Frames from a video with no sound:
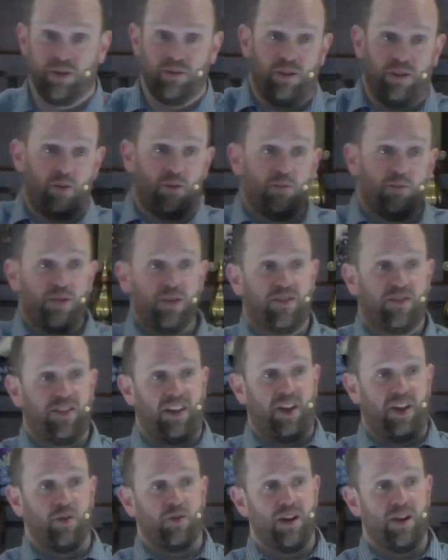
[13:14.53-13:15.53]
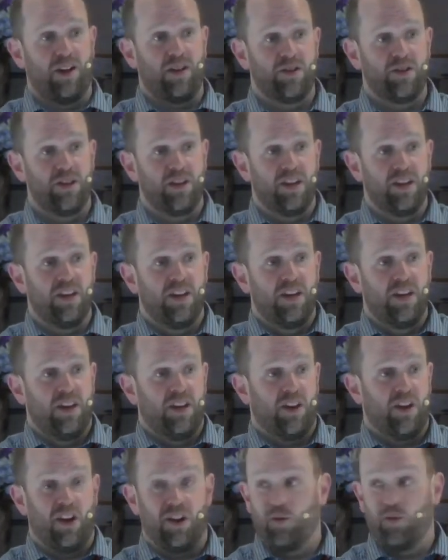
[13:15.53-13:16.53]
like we'd be sat around
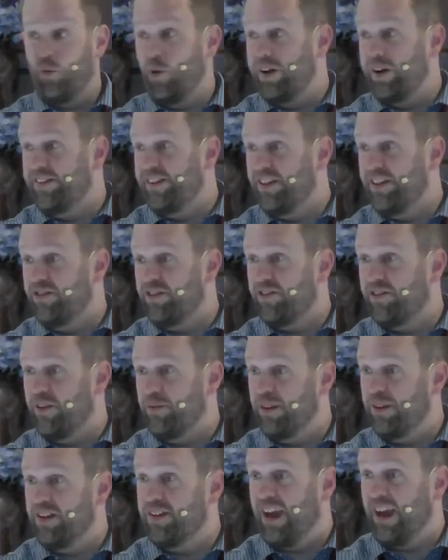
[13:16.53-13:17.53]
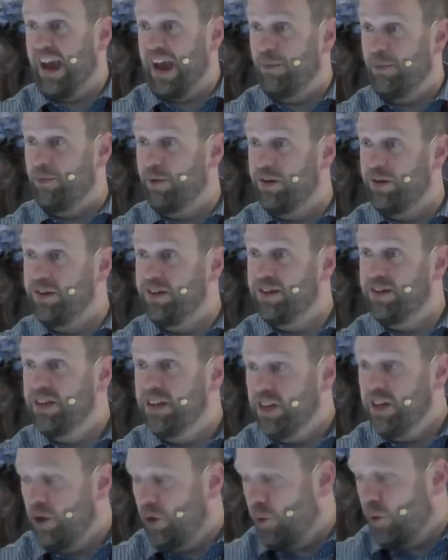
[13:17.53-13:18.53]
kind of waiting for something to happen,
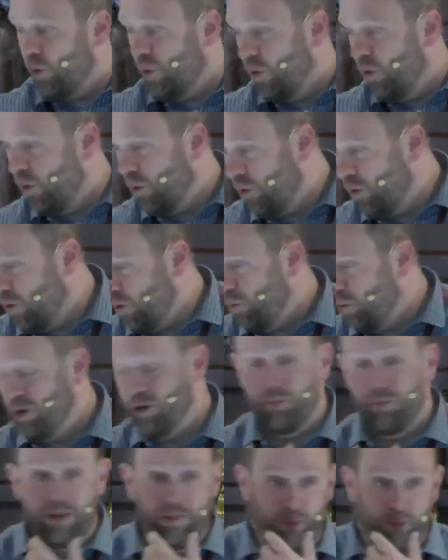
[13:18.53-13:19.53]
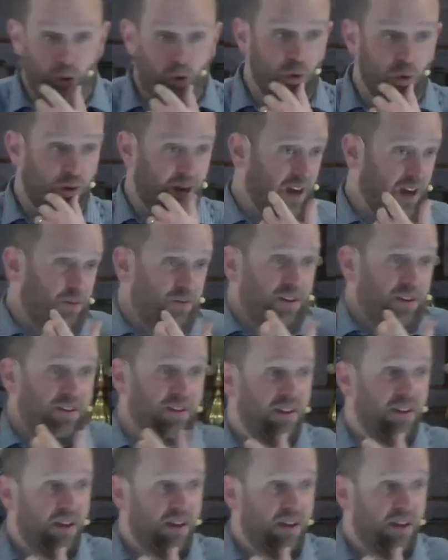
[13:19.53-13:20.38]
or will be boring. I mean,